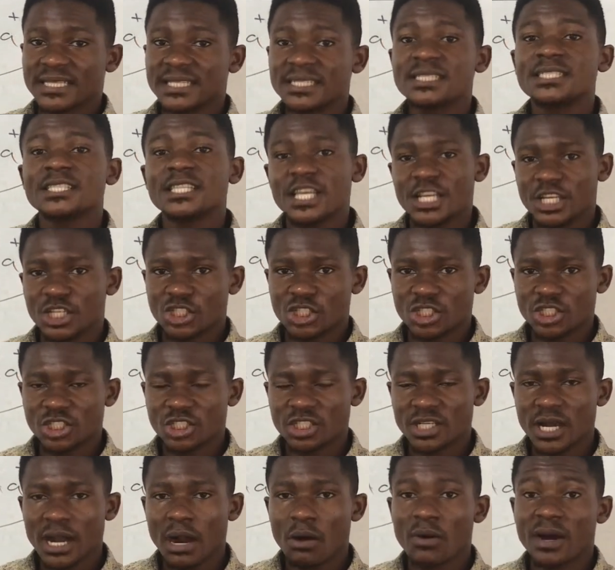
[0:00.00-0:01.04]
this stage,
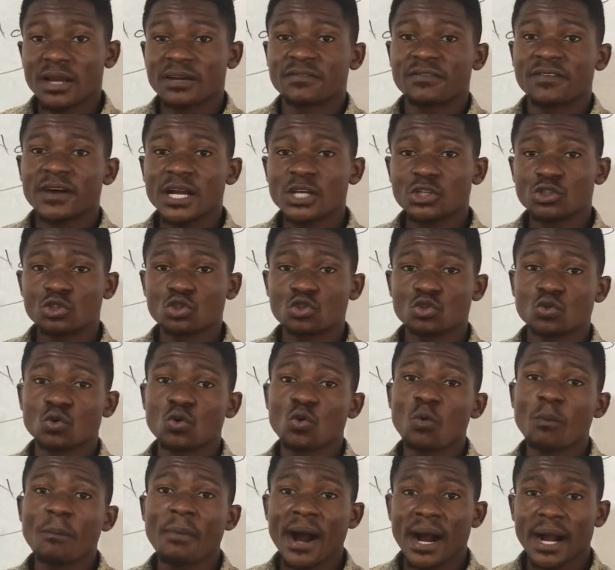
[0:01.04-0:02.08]
I would advise you to
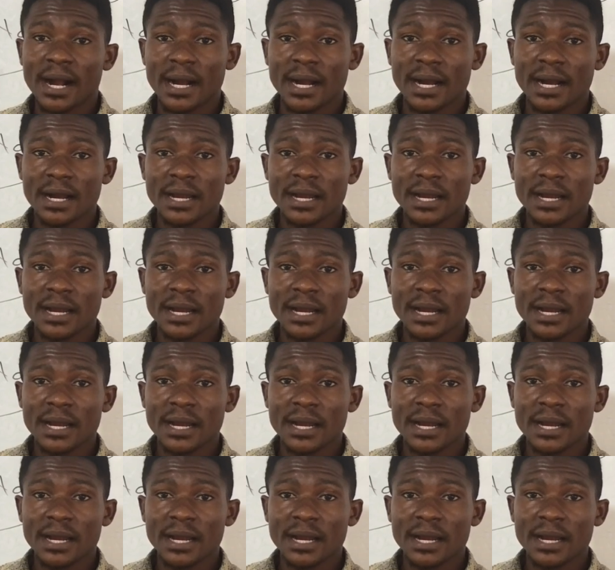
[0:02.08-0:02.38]
go back,